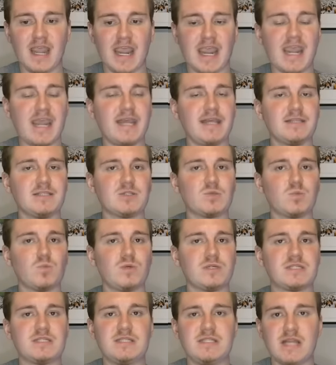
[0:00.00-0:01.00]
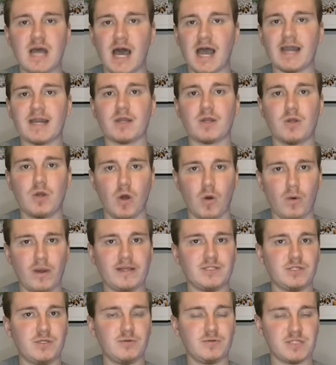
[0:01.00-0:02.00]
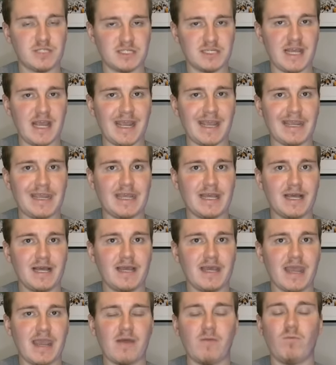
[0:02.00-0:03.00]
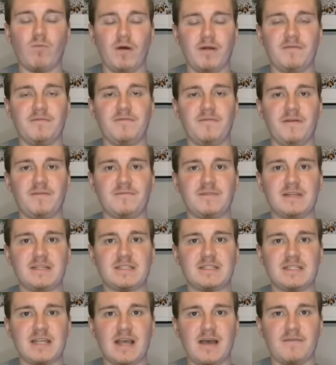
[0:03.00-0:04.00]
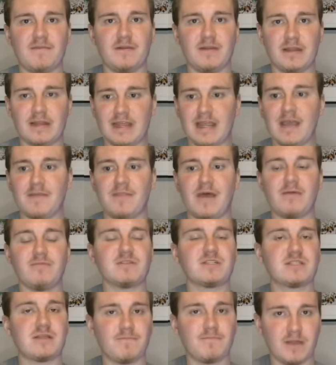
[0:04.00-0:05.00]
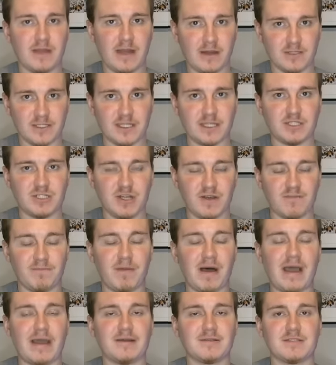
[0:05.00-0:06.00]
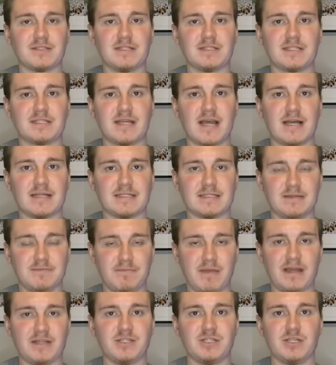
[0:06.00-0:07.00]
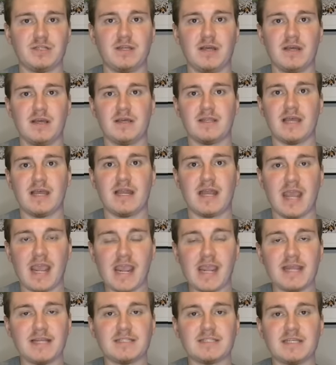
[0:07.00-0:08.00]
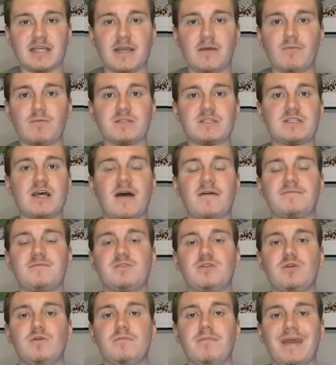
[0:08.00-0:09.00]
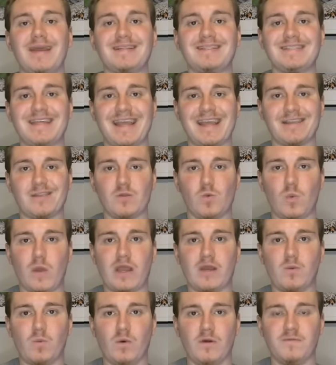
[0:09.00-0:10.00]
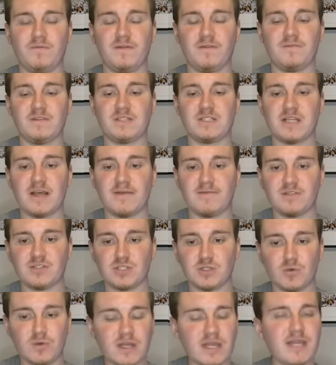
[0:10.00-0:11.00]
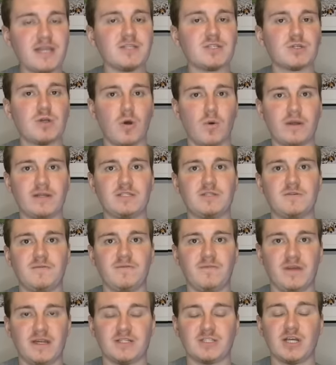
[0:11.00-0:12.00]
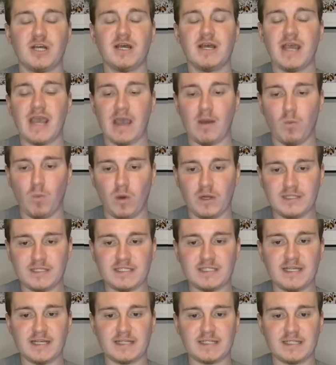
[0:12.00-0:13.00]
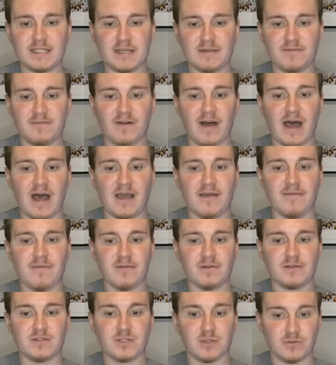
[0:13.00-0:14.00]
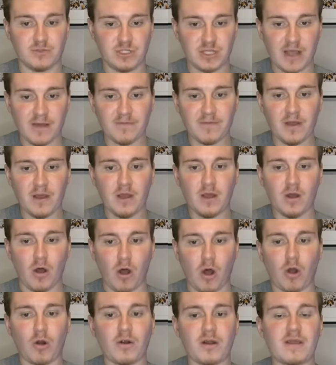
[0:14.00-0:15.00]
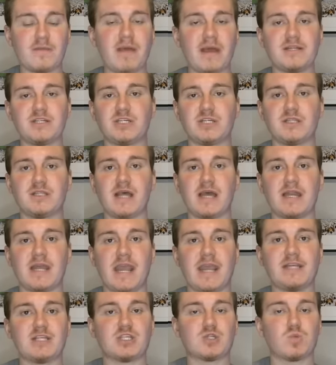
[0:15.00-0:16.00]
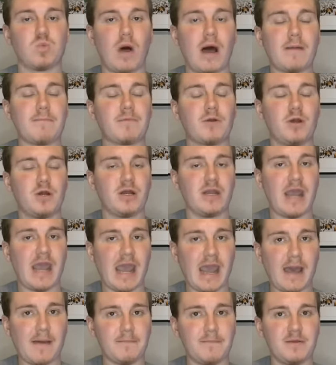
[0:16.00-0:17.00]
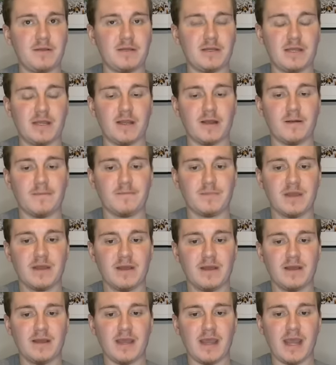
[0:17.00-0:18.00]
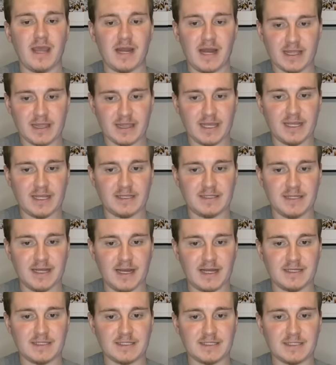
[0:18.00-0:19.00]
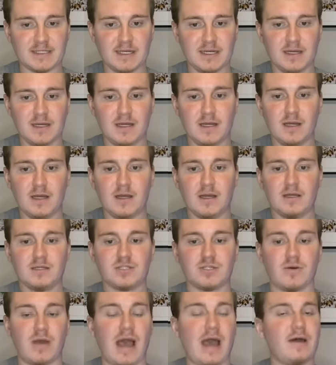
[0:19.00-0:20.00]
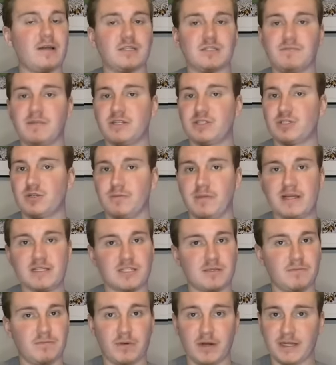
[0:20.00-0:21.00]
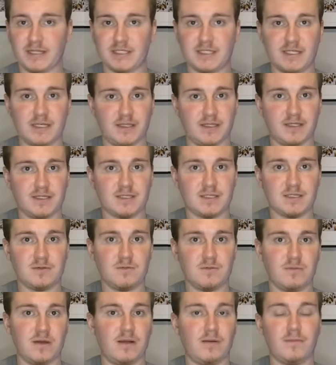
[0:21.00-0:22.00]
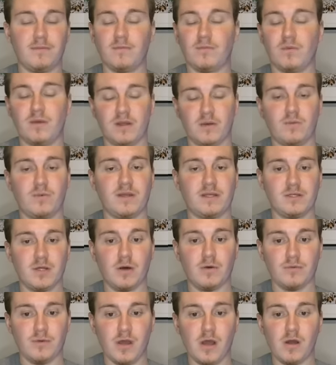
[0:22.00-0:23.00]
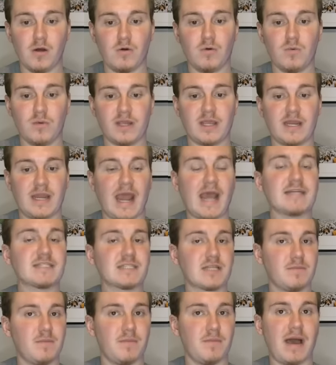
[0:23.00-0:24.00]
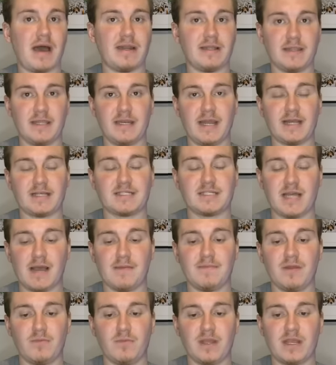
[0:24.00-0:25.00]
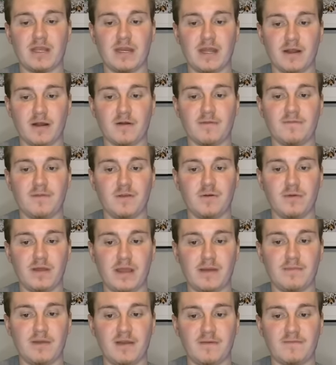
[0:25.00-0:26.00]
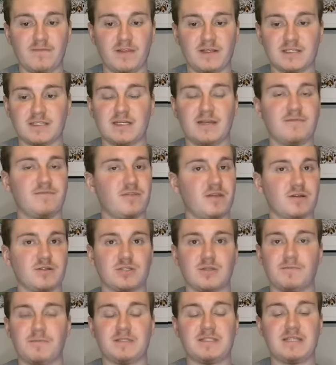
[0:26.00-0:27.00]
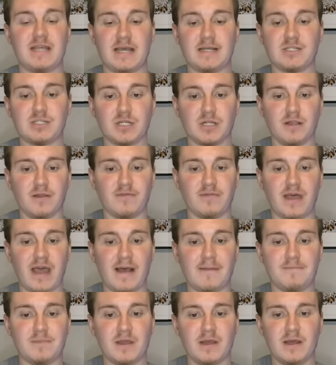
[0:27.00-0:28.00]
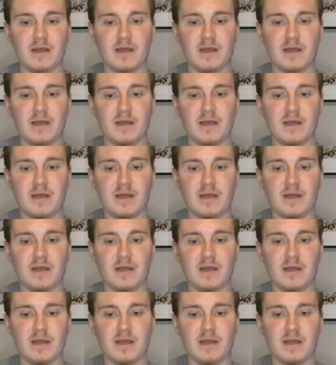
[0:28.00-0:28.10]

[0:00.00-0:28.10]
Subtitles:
Haines was not going to stay at 157. Again, that was something else that Jeff Byers discussed and mentioned, that Haines, it was tough to maintain the weight at 157, so he's going to finish at 165. So Jeff already mentioned that a swap could happen here, and I think it does. So how does Mitchell Mesenbrink see this? Well, we don't know. We can ask him about it the next time that we can interview him if there's a potential of that.